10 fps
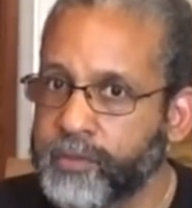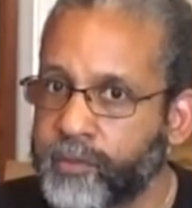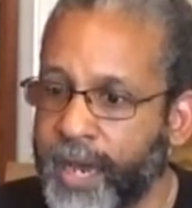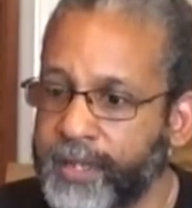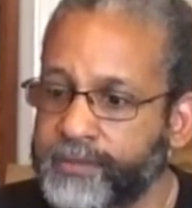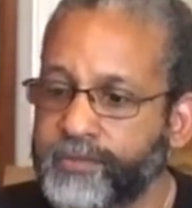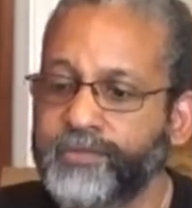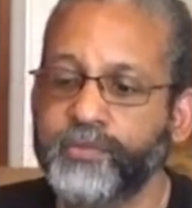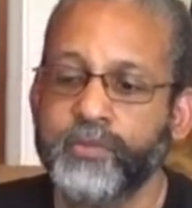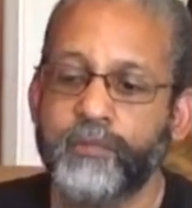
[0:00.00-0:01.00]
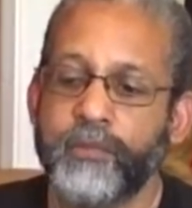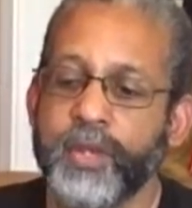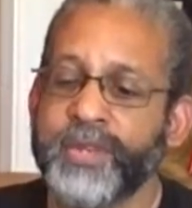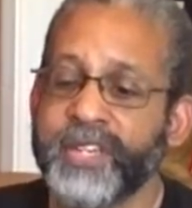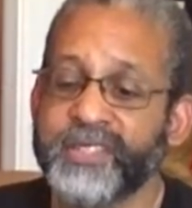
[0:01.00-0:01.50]
right?
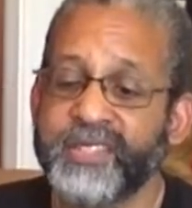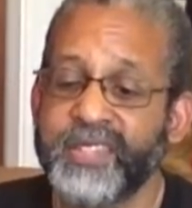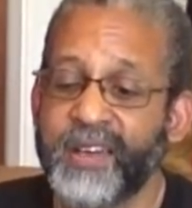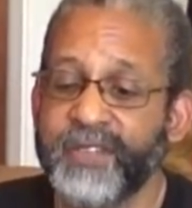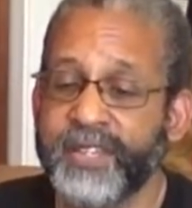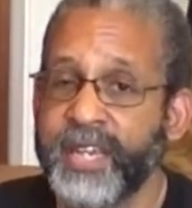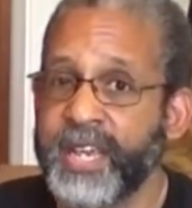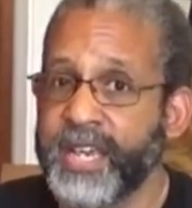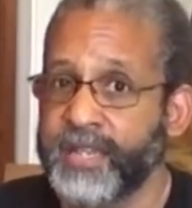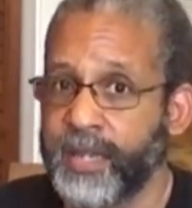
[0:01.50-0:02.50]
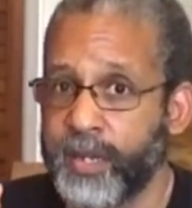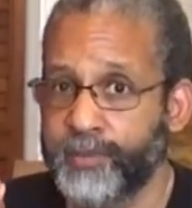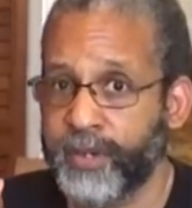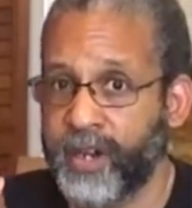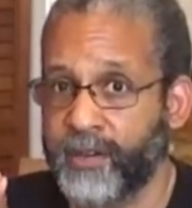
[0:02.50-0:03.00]
Because the seven is a
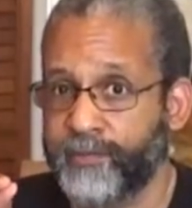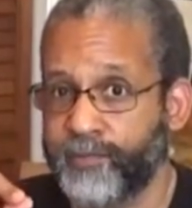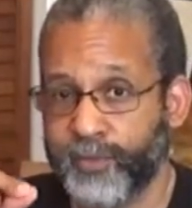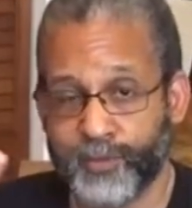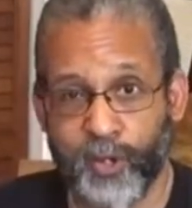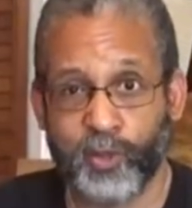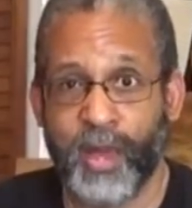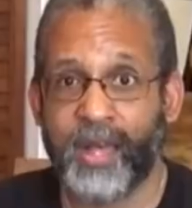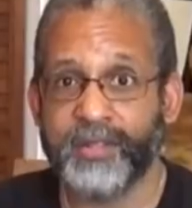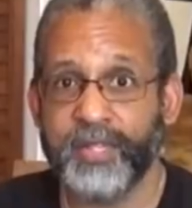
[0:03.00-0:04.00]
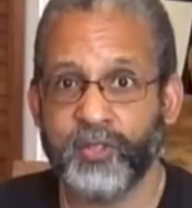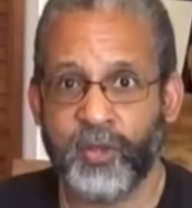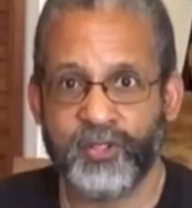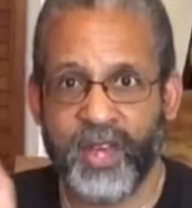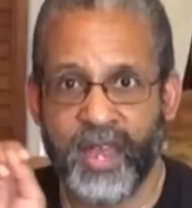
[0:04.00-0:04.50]
number of spirituality, so
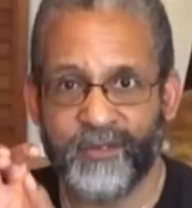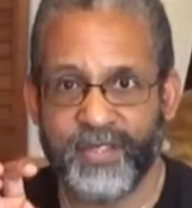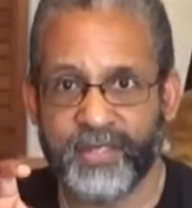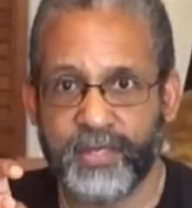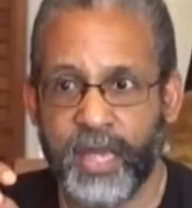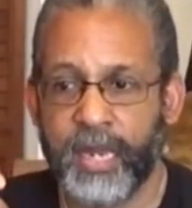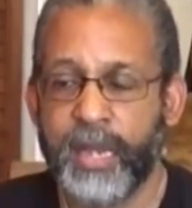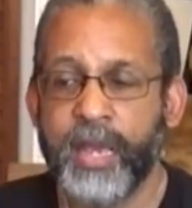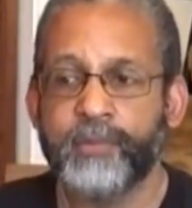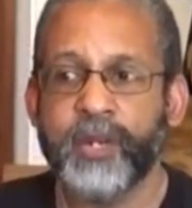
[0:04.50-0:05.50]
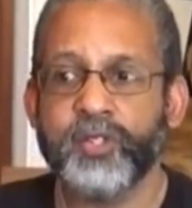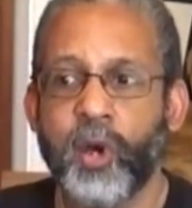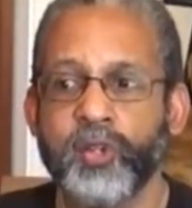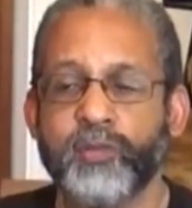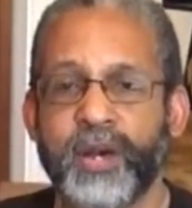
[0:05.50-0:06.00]
there's that emphasis again, but it's
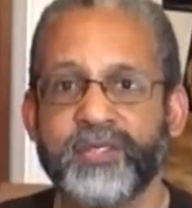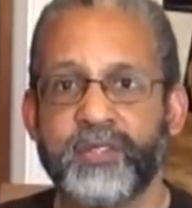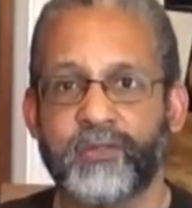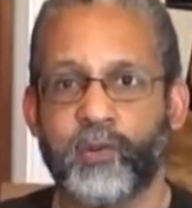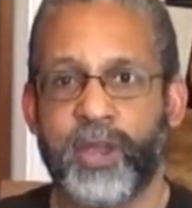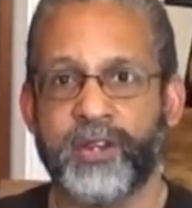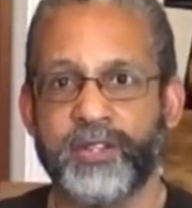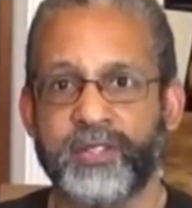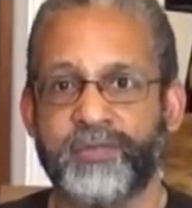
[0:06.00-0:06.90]
also about self awareness.